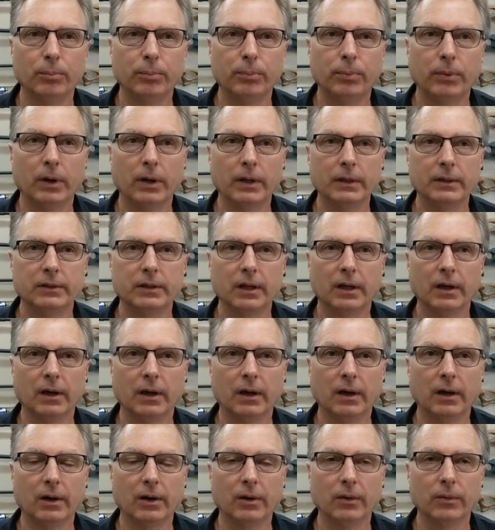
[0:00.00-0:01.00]
But
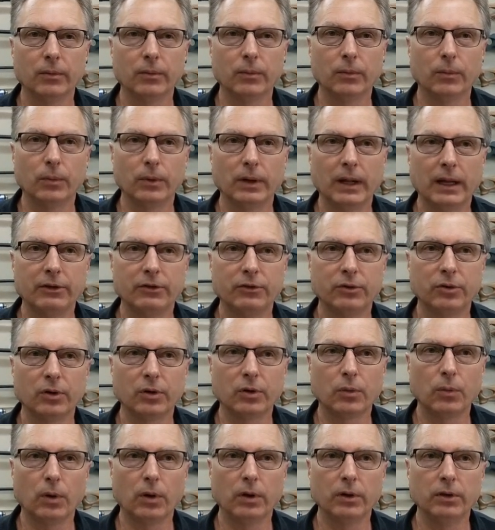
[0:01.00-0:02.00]
when I
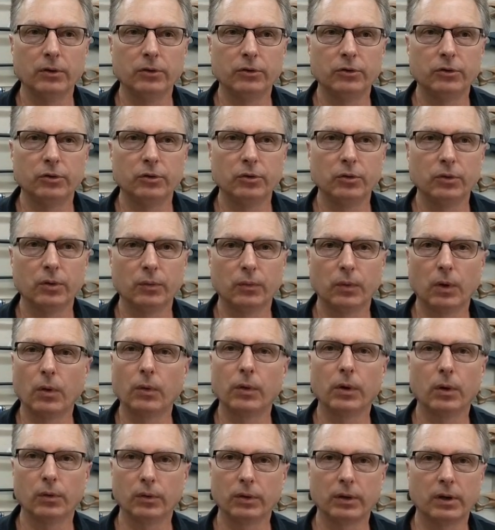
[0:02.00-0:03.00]
took one to the
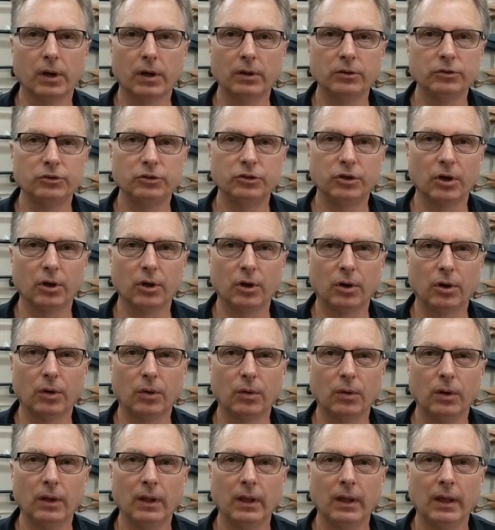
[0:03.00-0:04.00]
Roanoke Gun
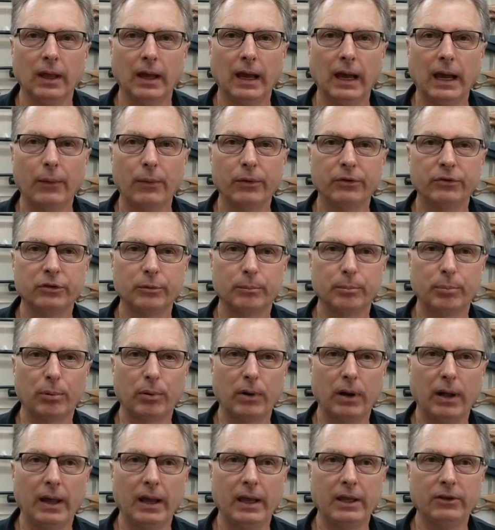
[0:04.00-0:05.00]
Show, I was
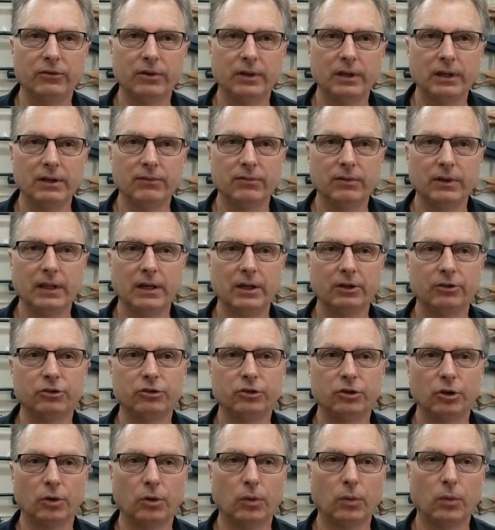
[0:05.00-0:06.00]
surprised that even at a
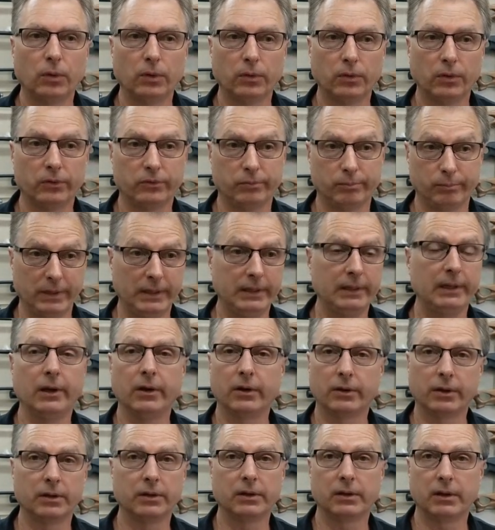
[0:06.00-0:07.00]
show where there was many
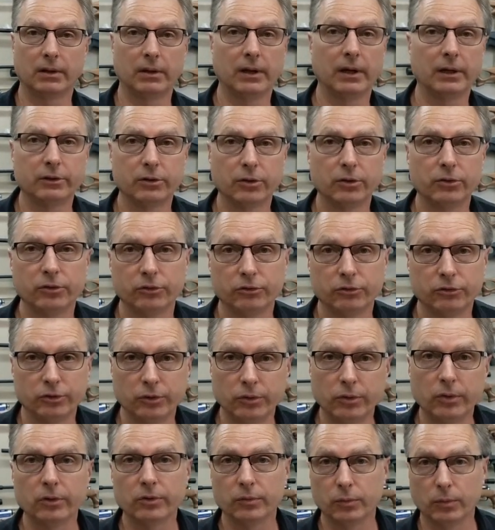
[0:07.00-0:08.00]
airgun collectors and
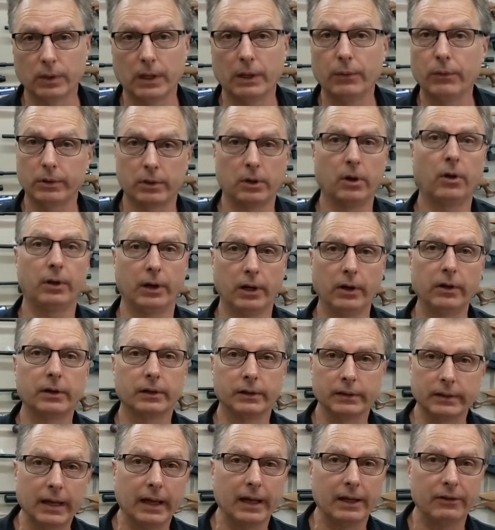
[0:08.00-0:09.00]
shooters, what I would call
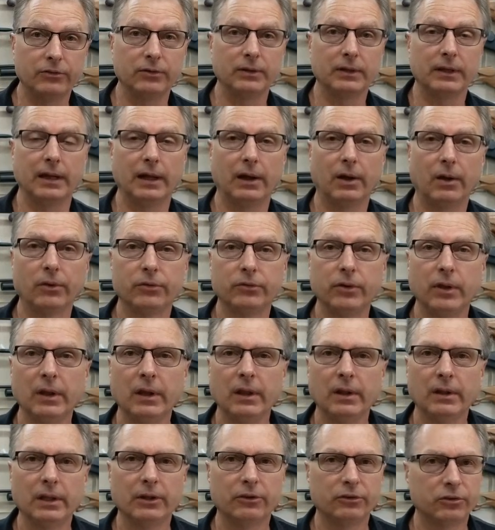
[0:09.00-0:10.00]
airgun guys and gals,
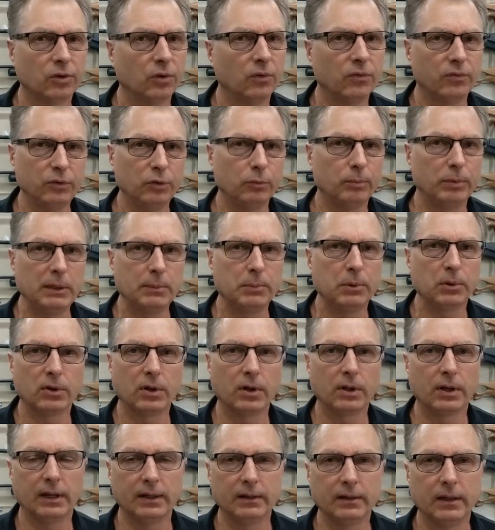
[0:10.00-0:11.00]
that so few people
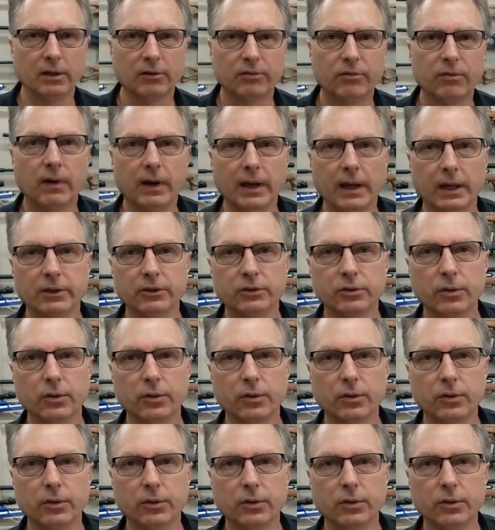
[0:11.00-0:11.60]
could identify it.